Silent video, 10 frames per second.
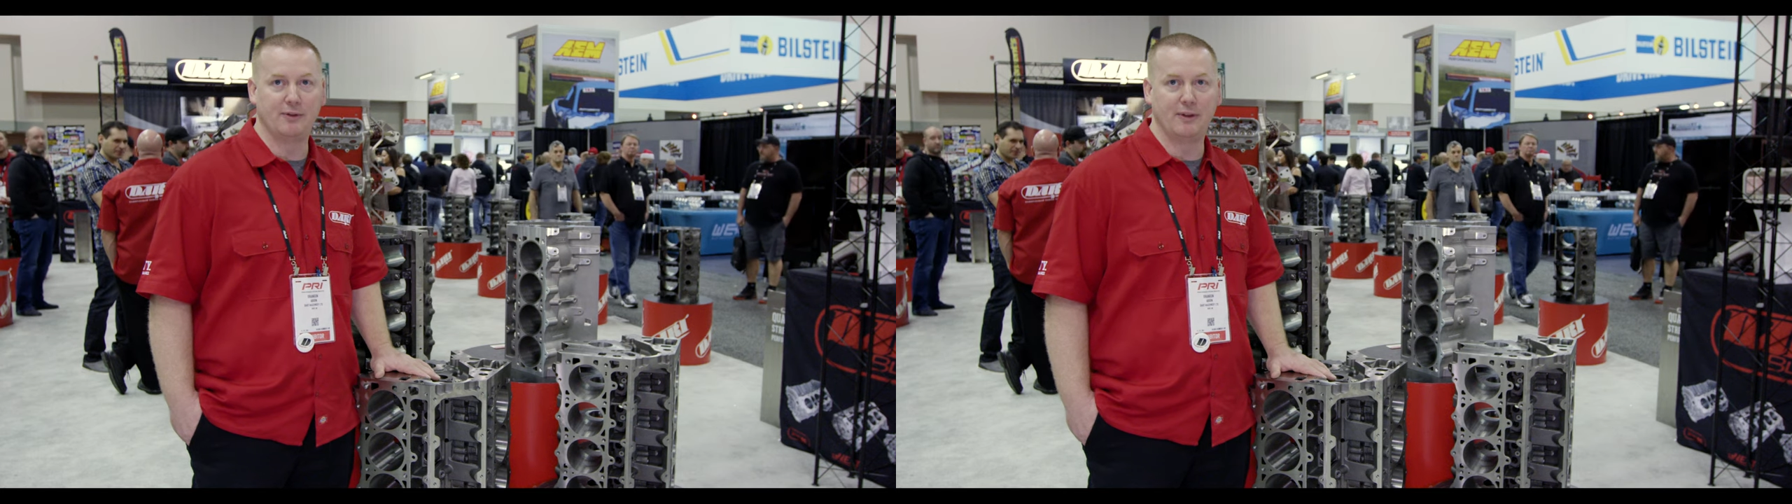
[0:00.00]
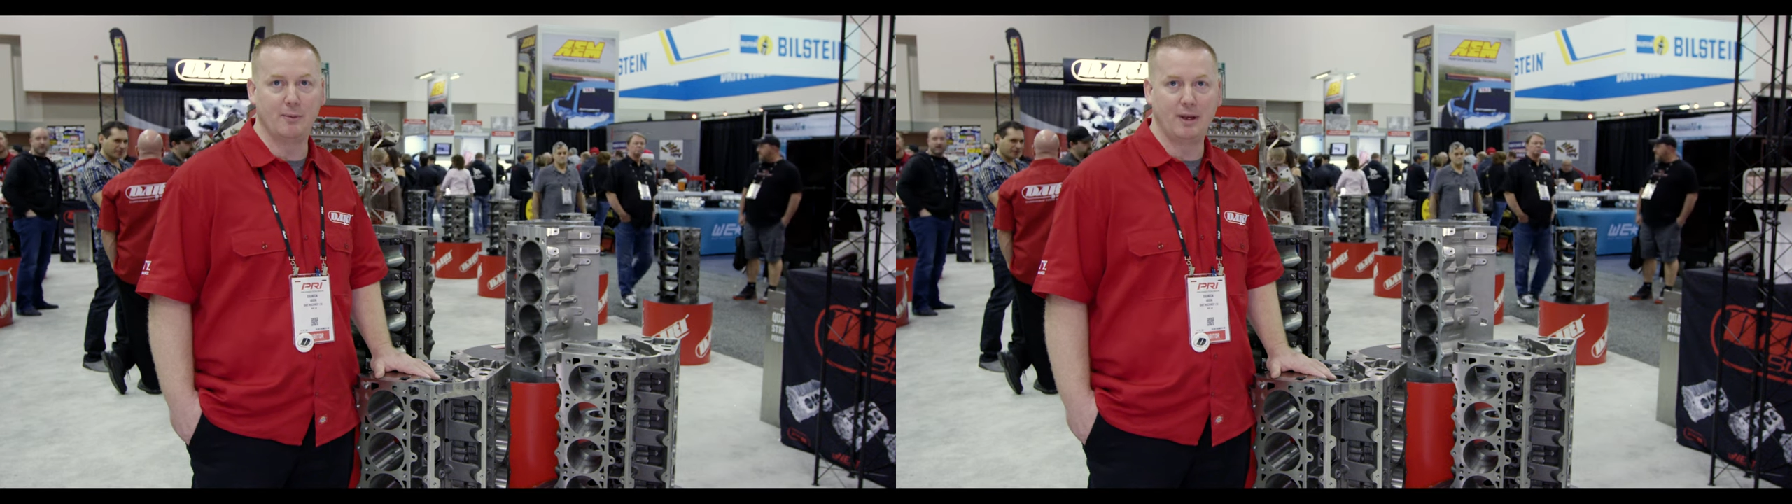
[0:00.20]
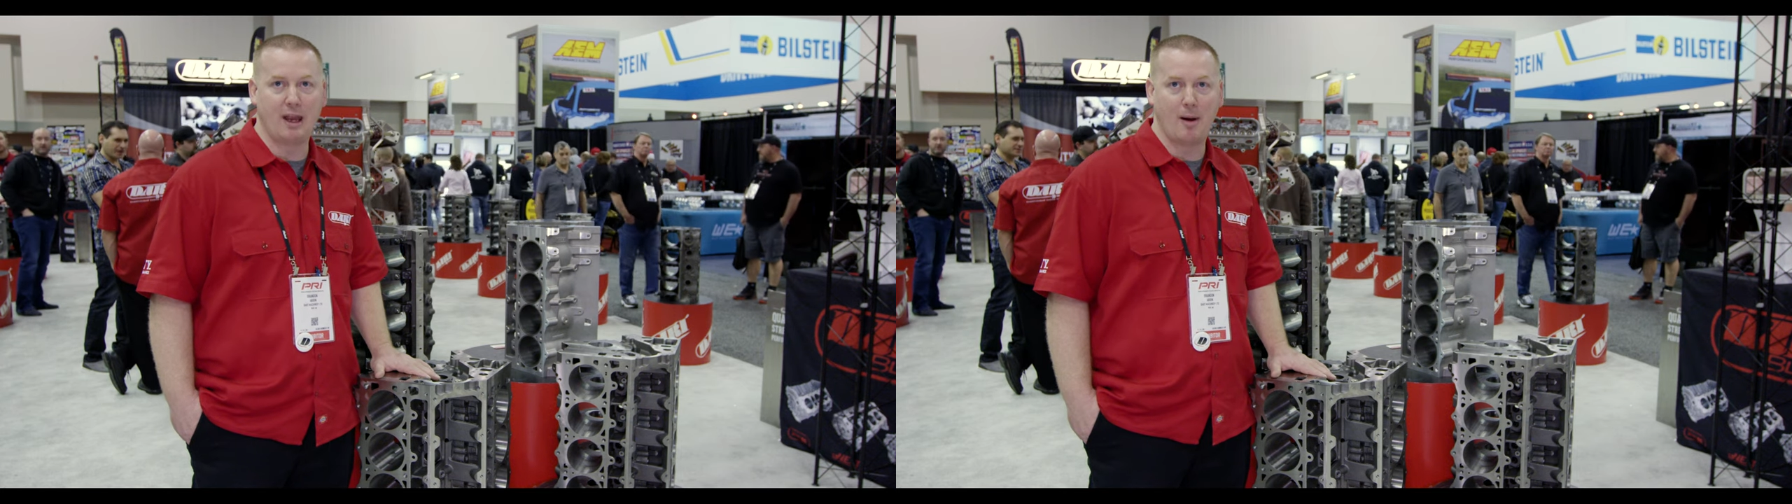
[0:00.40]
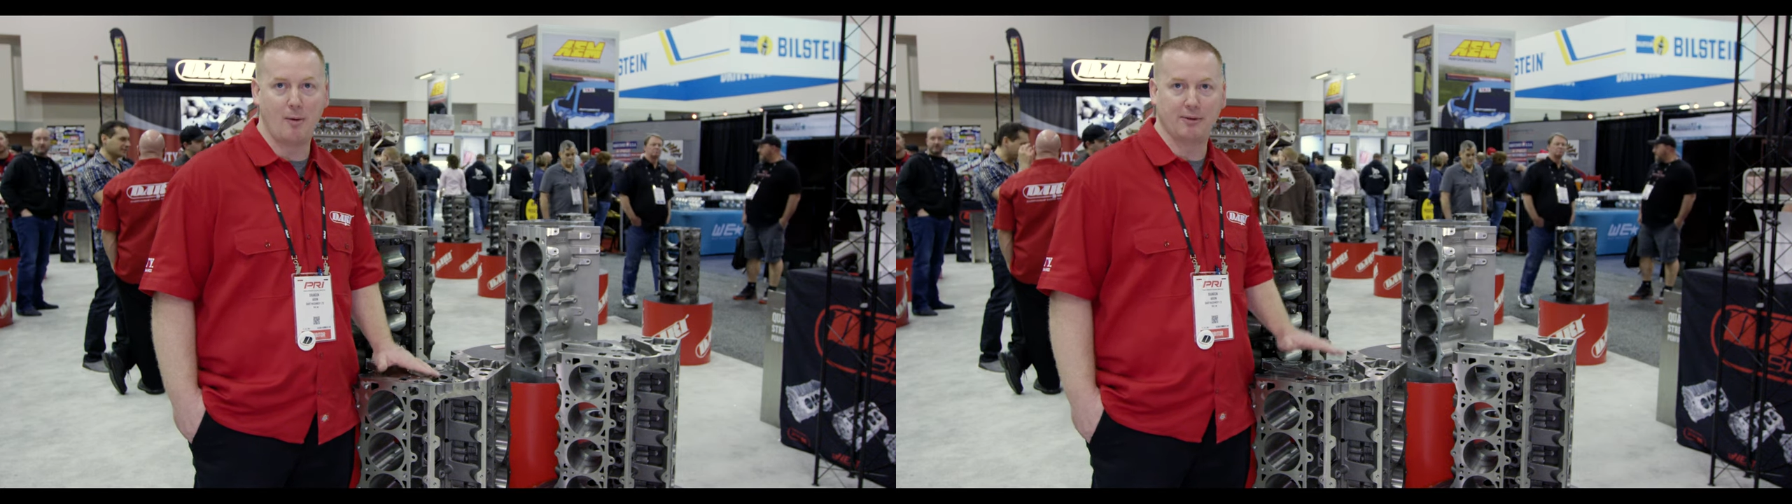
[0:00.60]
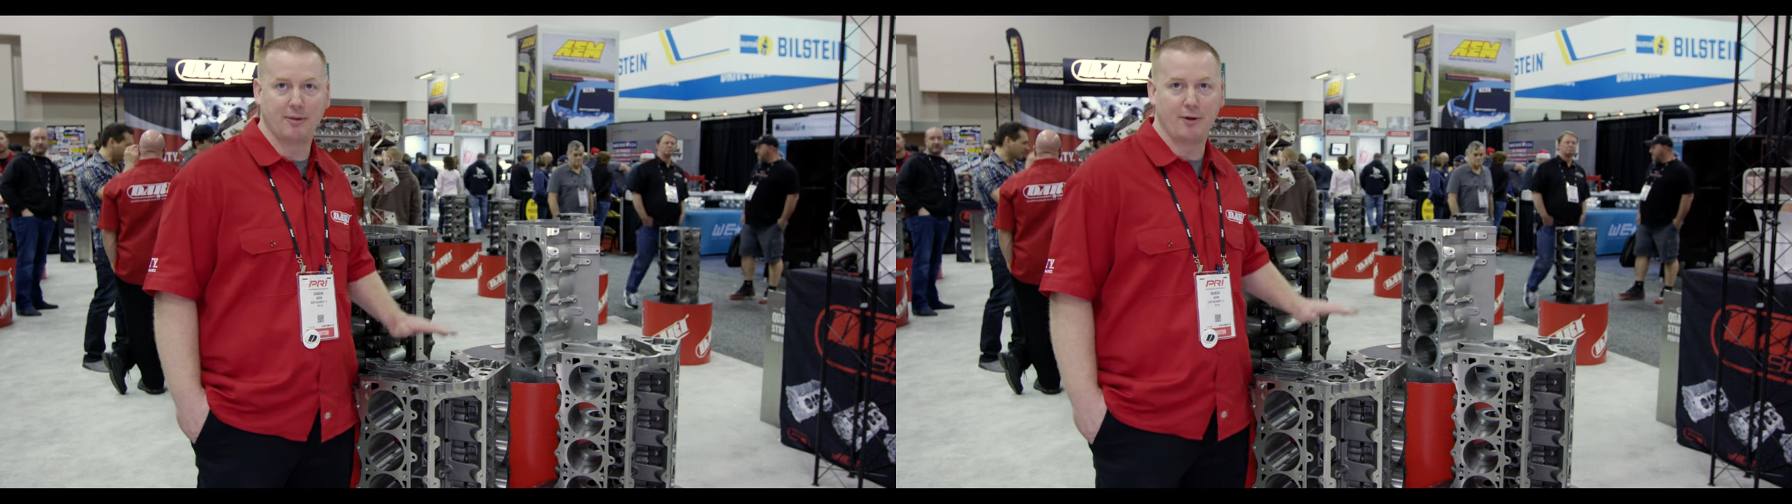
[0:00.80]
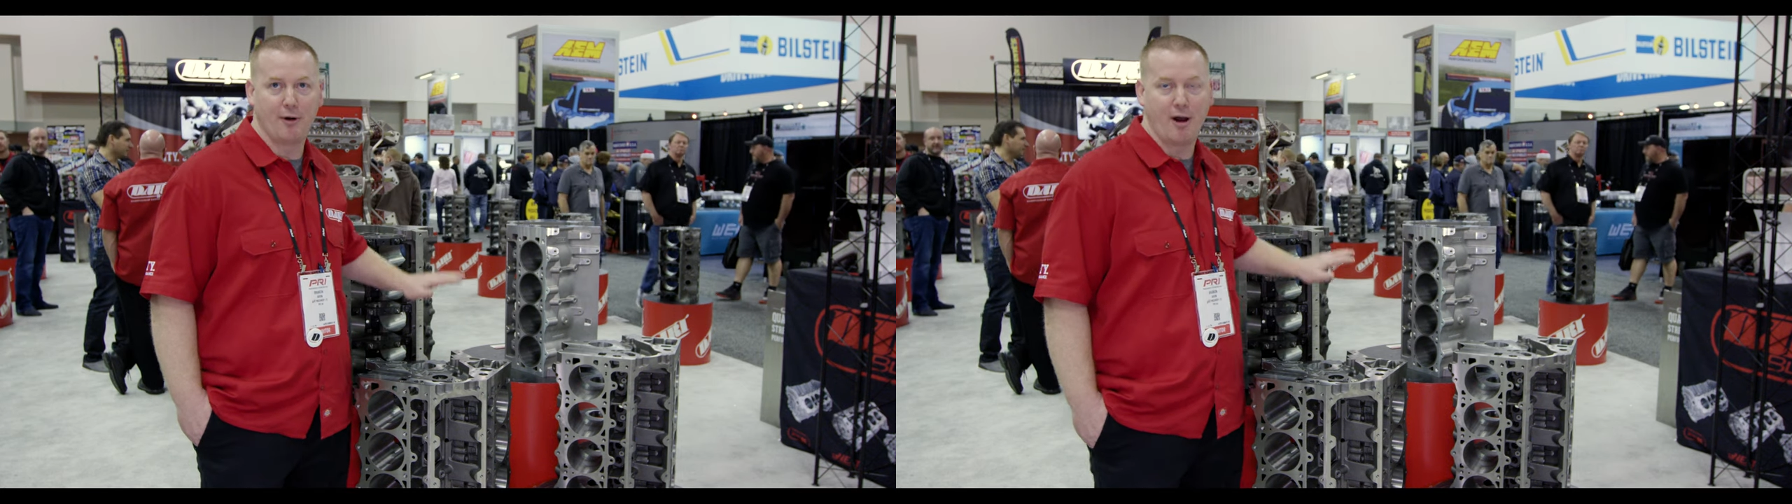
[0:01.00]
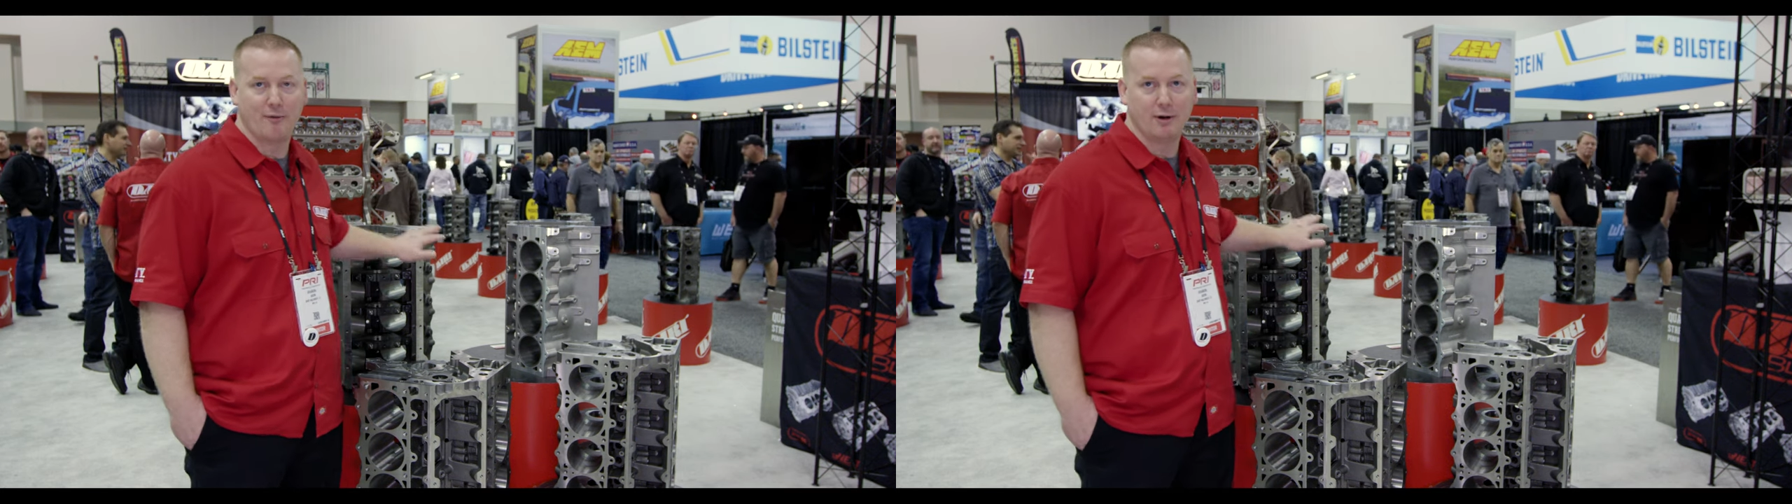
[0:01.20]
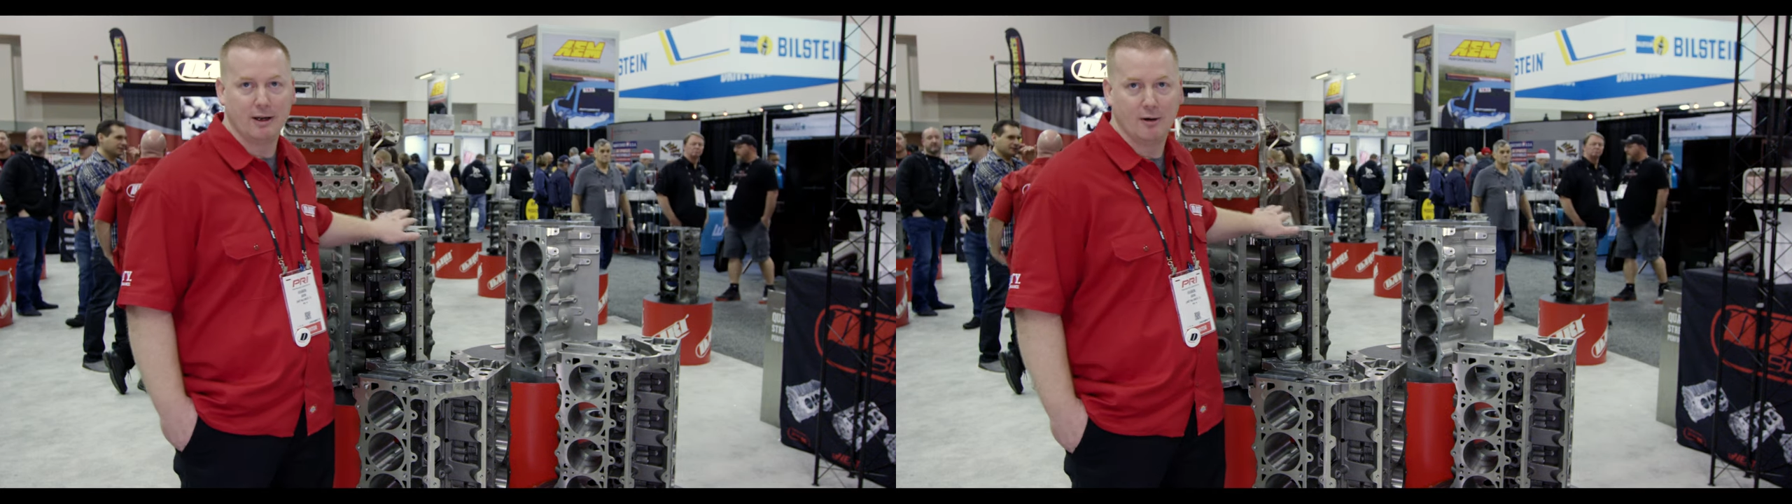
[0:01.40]
so then we came out with the third
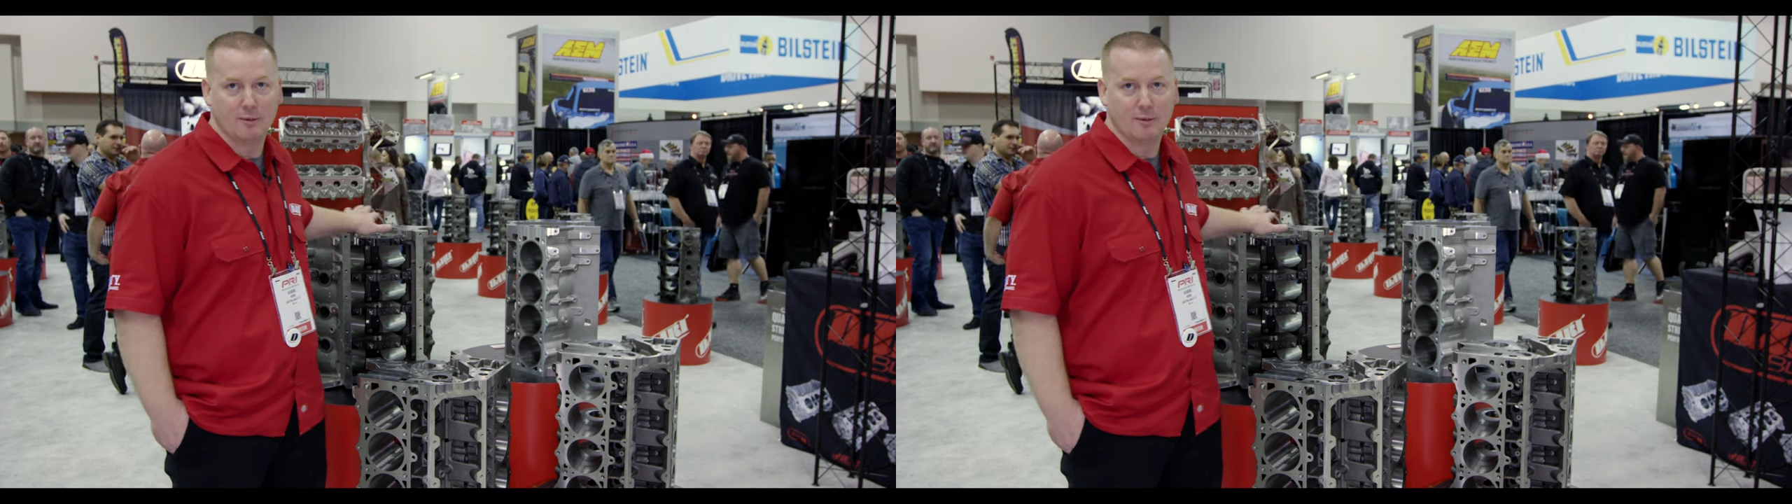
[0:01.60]
offering here,